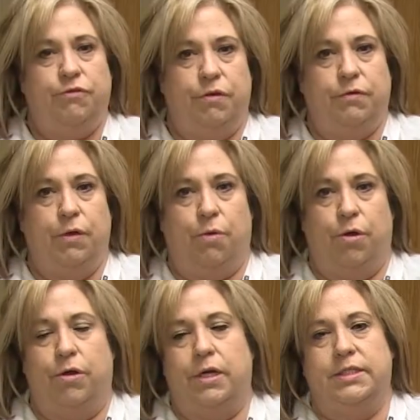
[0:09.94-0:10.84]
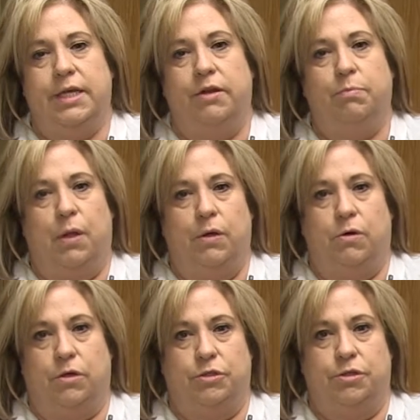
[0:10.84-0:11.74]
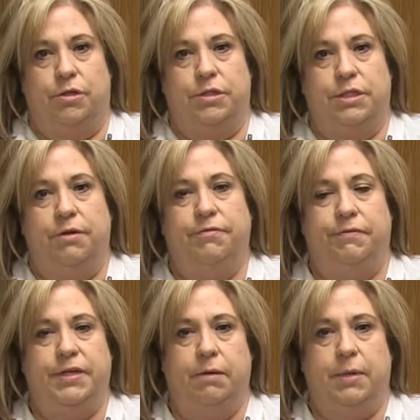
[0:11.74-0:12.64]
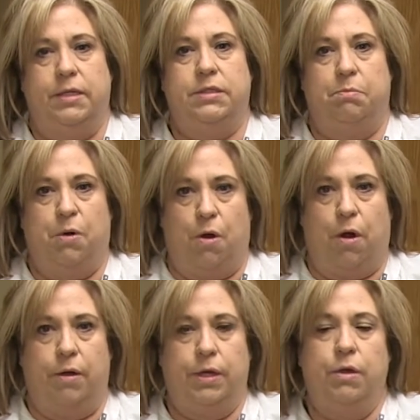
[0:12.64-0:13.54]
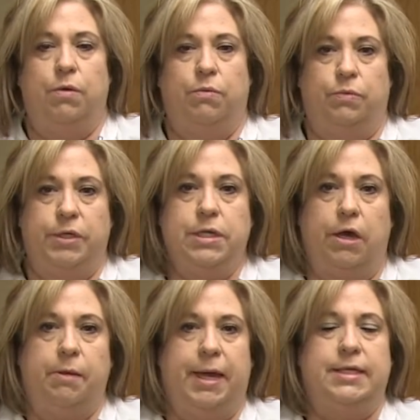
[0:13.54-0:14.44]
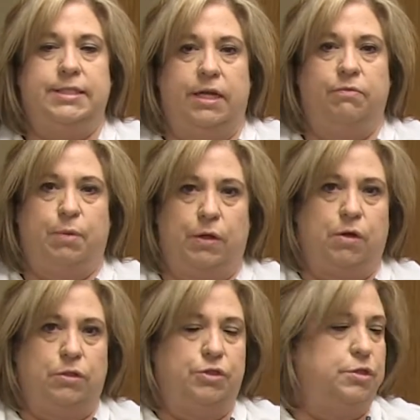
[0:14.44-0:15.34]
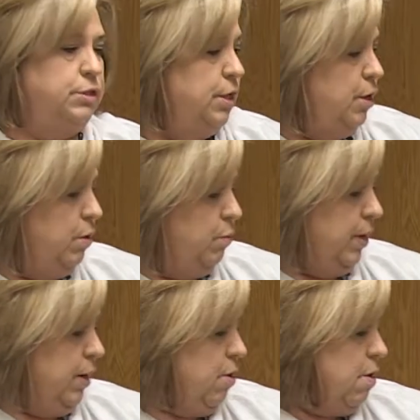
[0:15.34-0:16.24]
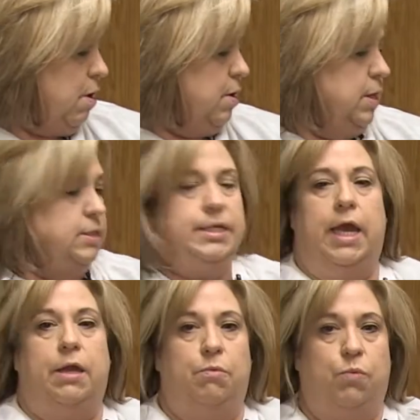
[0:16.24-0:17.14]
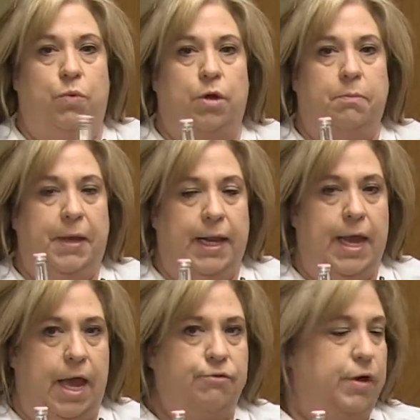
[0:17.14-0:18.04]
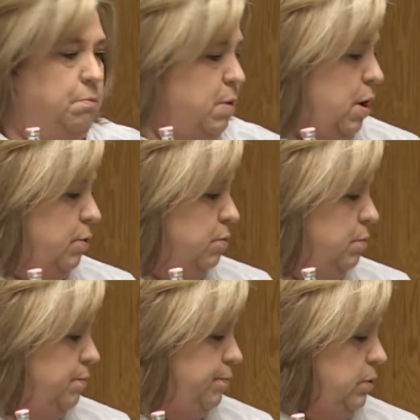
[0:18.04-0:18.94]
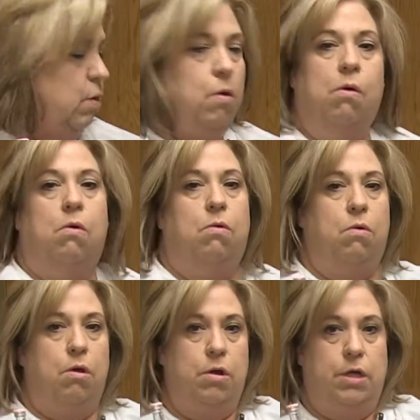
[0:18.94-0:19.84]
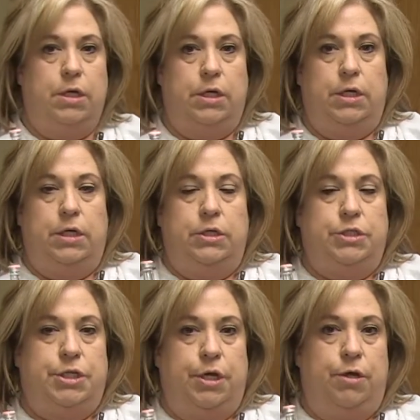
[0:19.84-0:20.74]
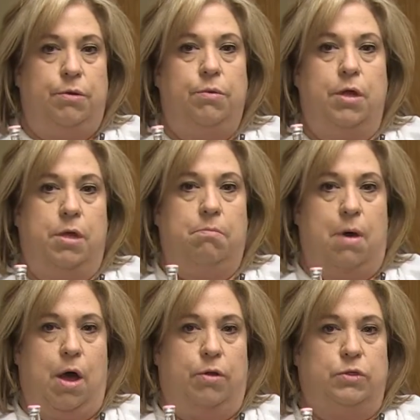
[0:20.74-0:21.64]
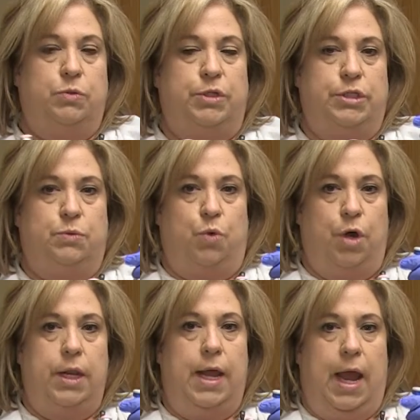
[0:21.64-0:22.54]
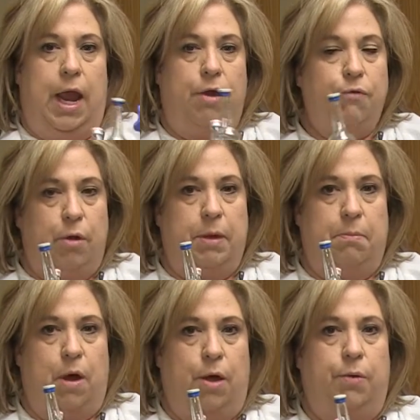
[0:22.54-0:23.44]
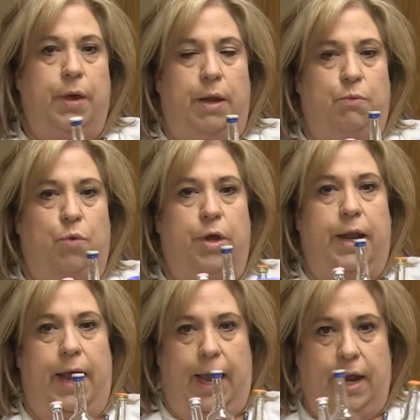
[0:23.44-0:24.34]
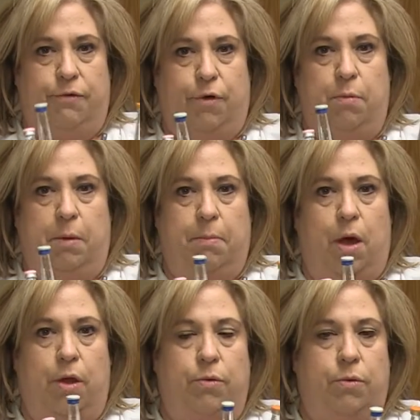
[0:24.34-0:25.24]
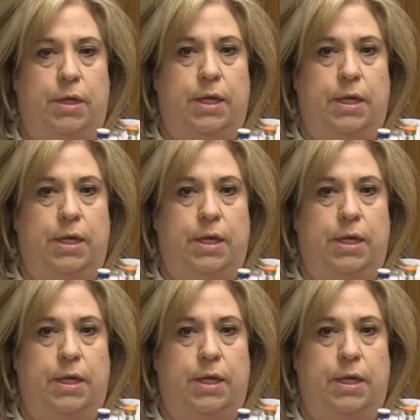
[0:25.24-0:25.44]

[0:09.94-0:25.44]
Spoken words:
usually order a set of blood cultures 15 minutes apart. When we talk about a set of blood cultures, we are saying one pediatric bottle or two bottles, which is one aerobic bottle and one anaerobic bottle.